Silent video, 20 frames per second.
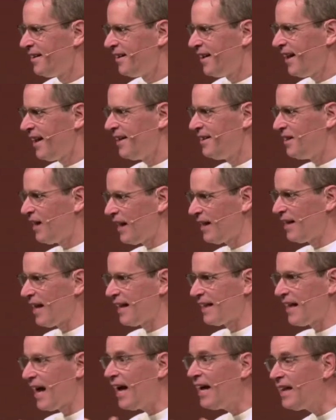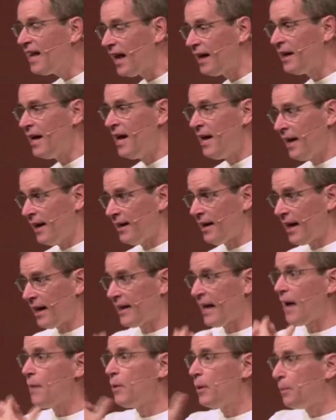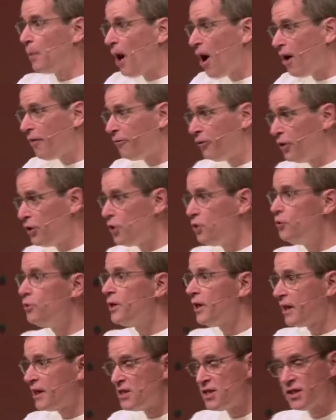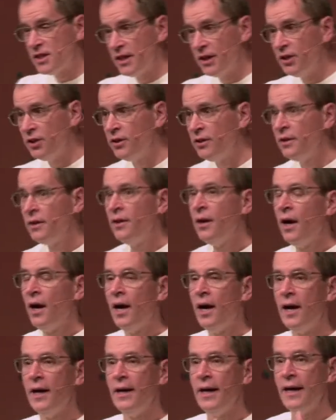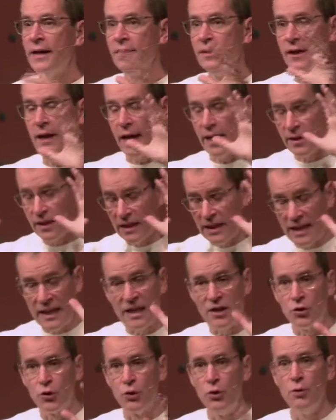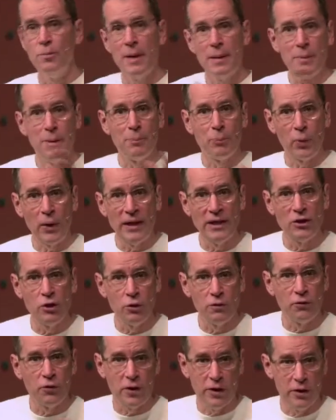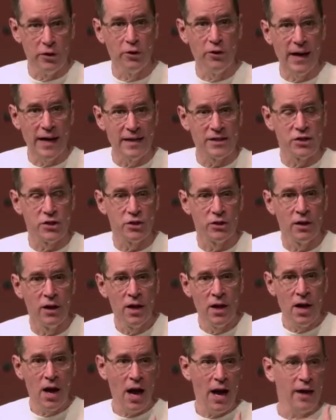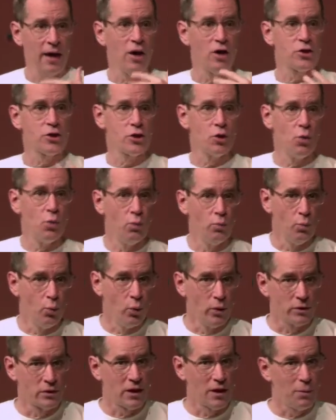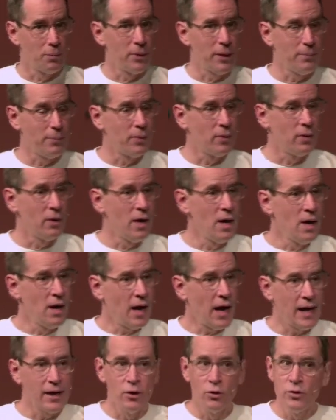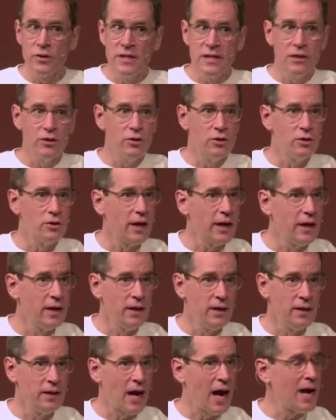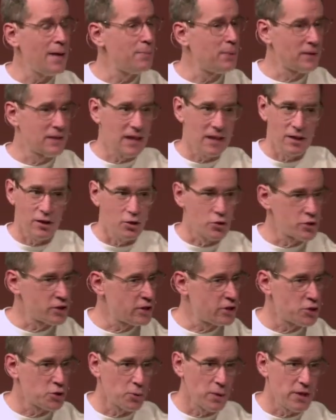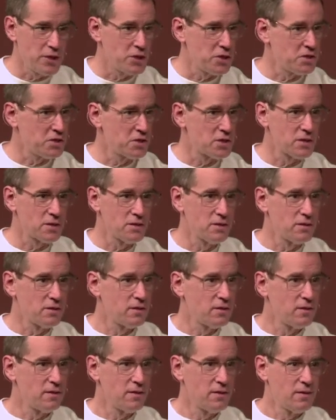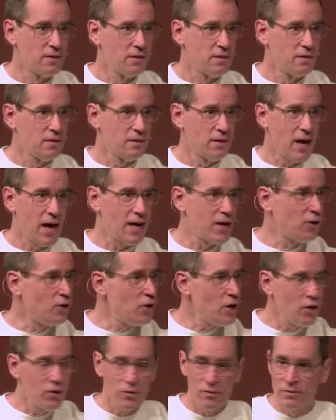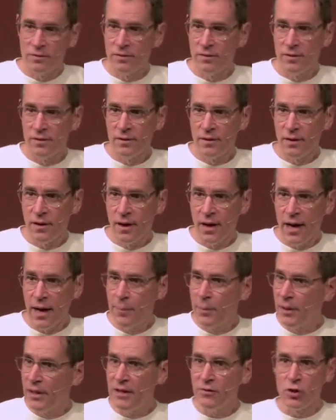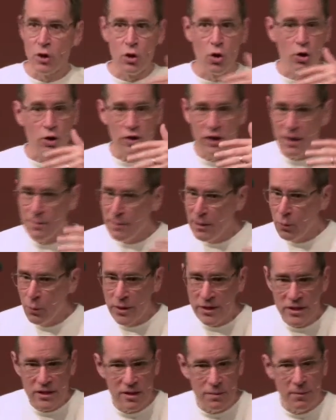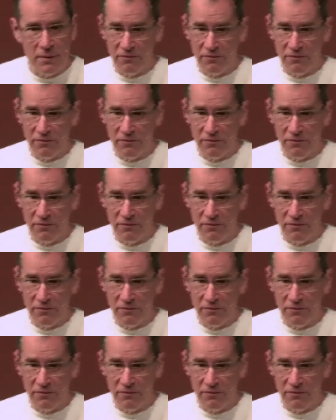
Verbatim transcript: And, and like I like, like I would offer to you to consider uh, and, and think it through, maybe pray it through for the, your answer. I also will tell people I don't deal in hypothetical situations. I don't know. I believe the Lord will give me wisdom.